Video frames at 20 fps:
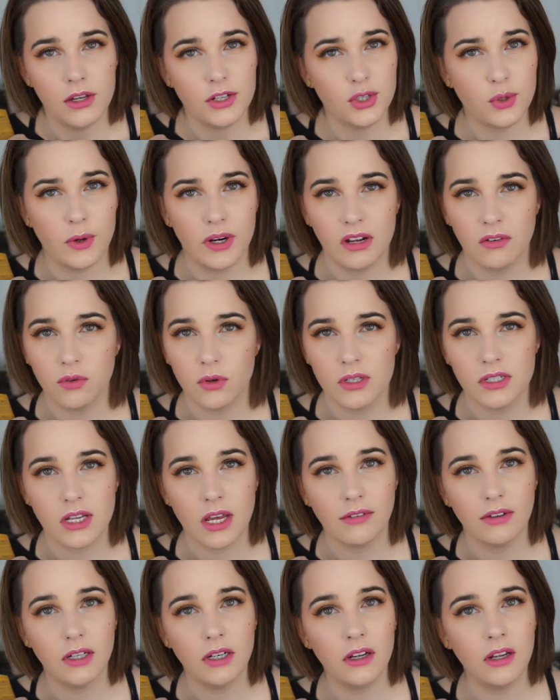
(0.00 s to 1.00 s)

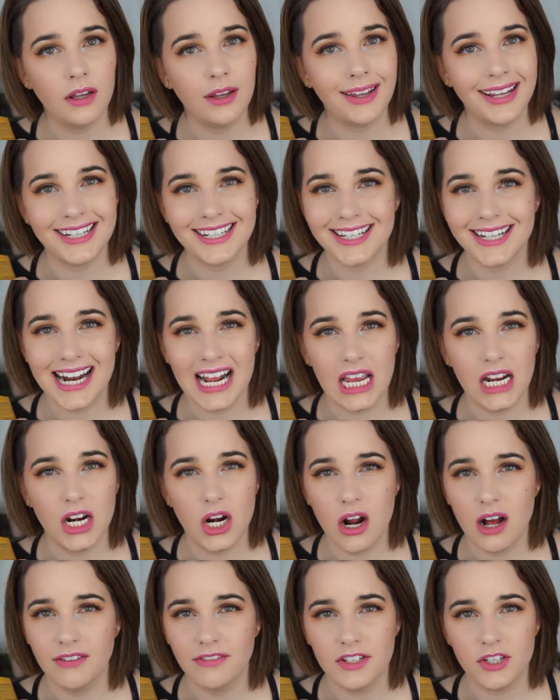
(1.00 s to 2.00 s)
24-7 and sitting in
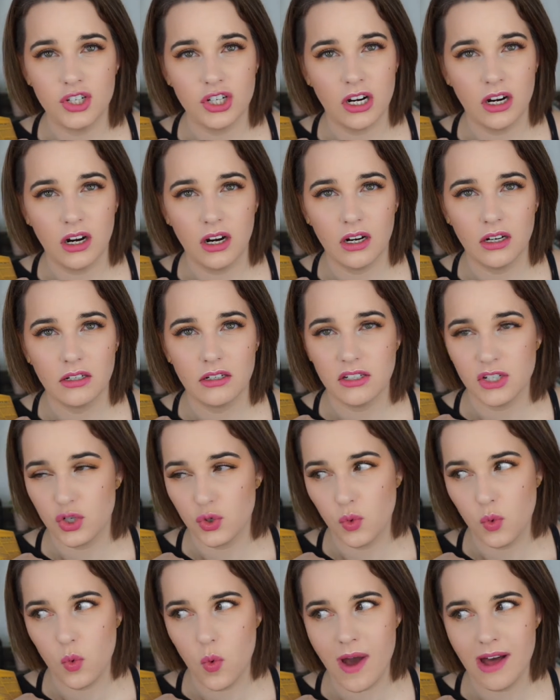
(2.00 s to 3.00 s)
an office chair
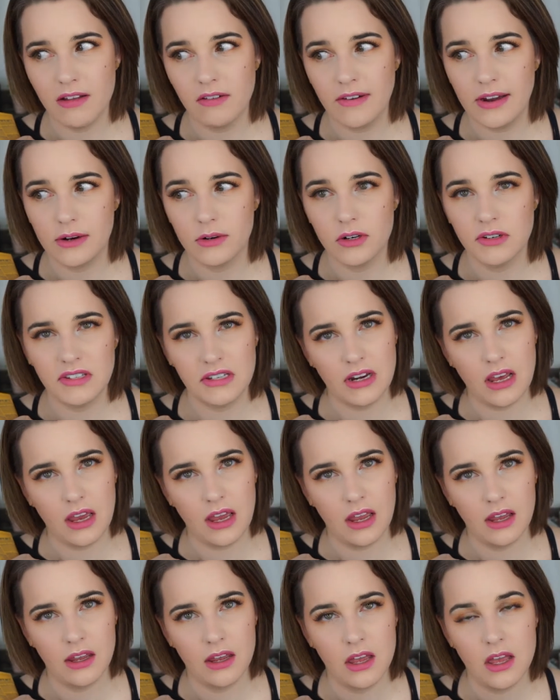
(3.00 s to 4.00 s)
12 hours a
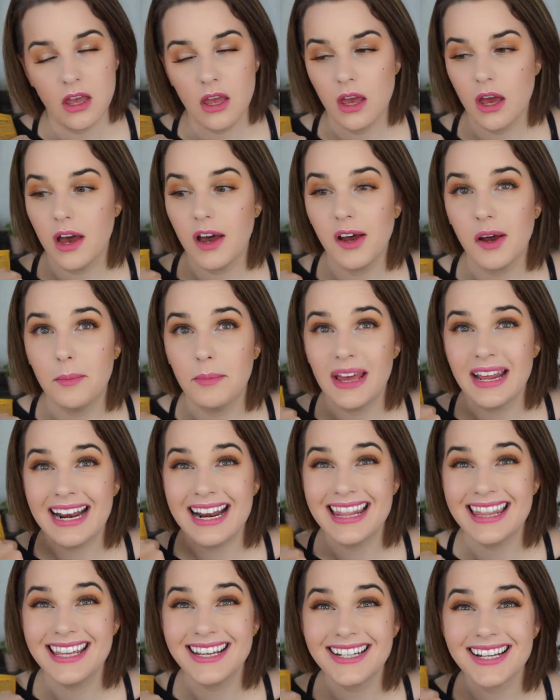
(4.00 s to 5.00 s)
day. Um,
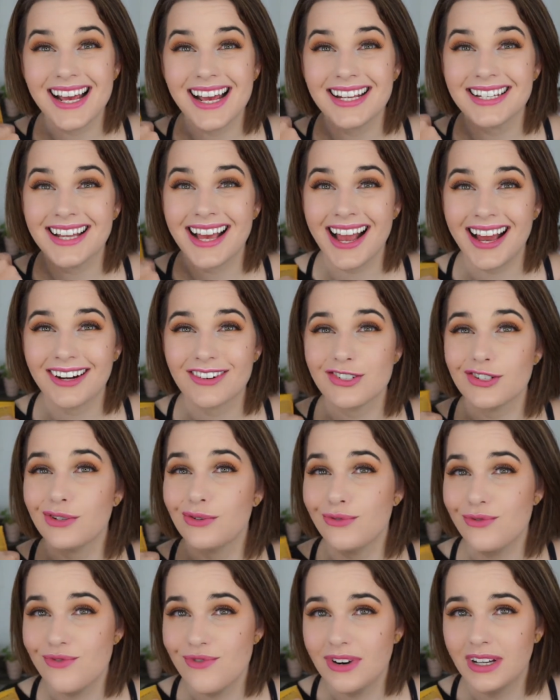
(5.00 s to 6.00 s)
and this has actually
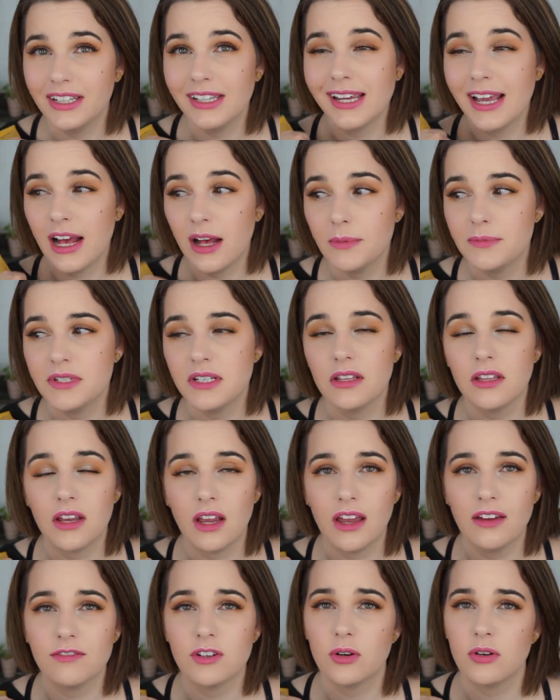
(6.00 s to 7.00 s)
really helped it.
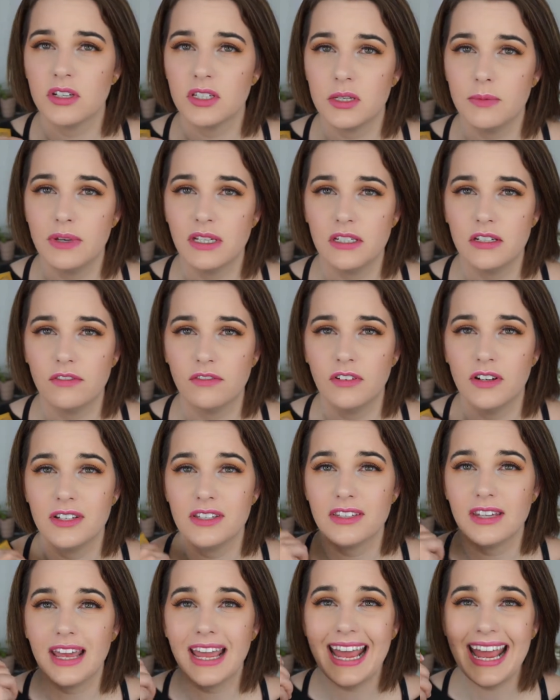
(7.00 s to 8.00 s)
Like I've noticed a big
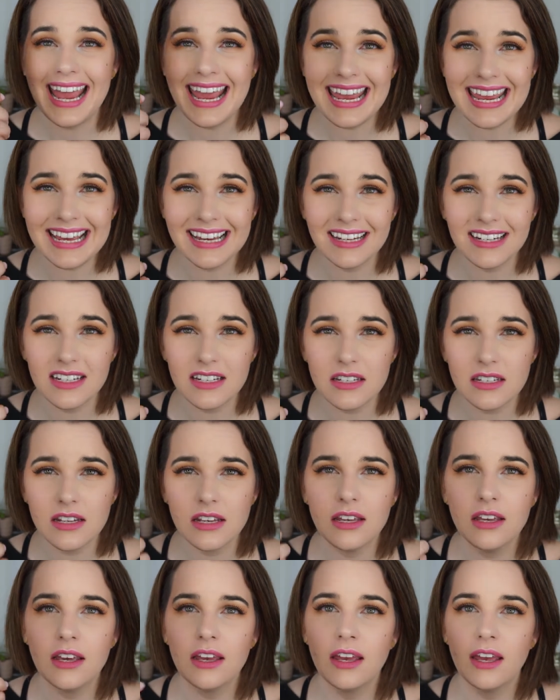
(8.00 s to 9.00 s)
difference. And,
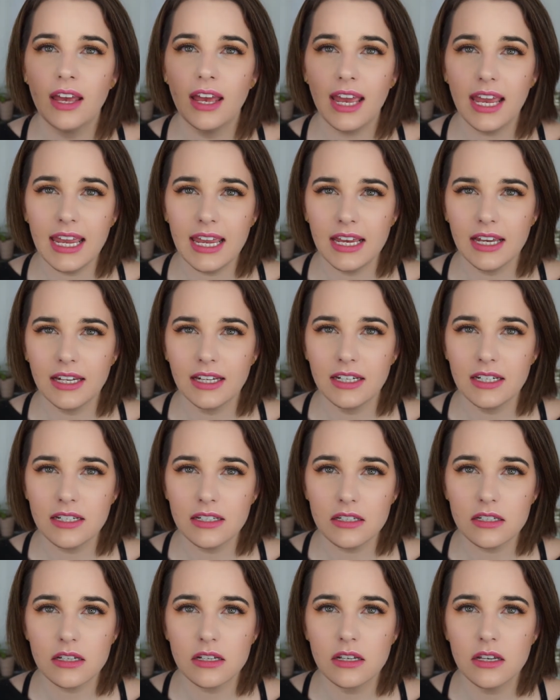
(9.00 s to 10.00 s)

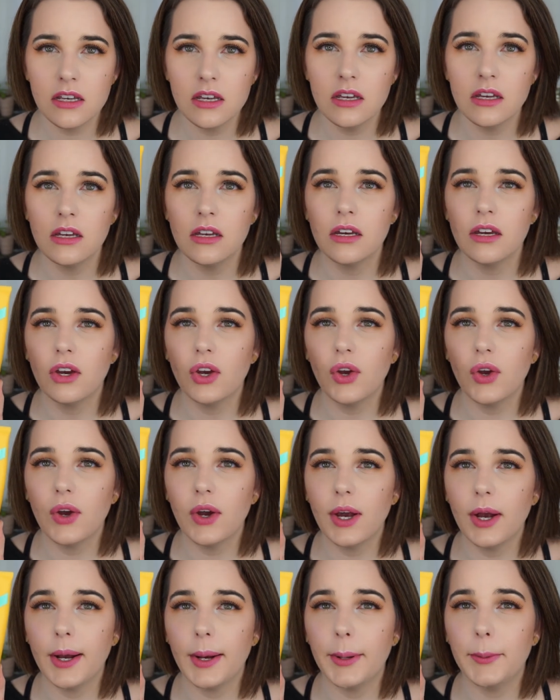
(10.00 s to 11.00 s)
and,
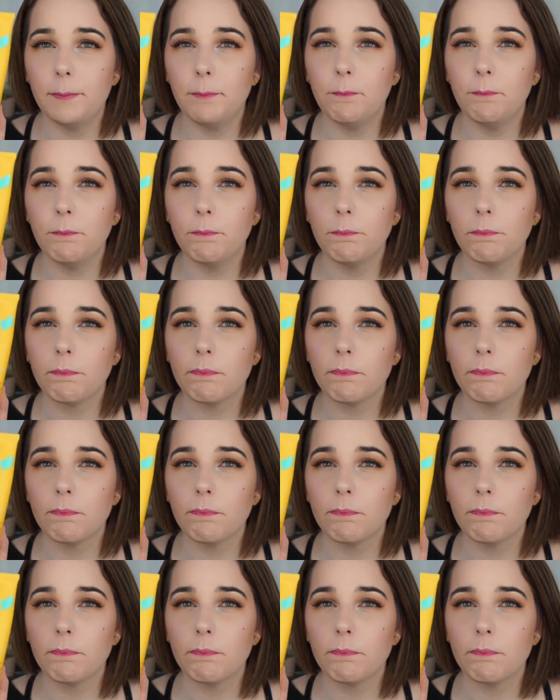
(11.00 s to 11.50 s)
um,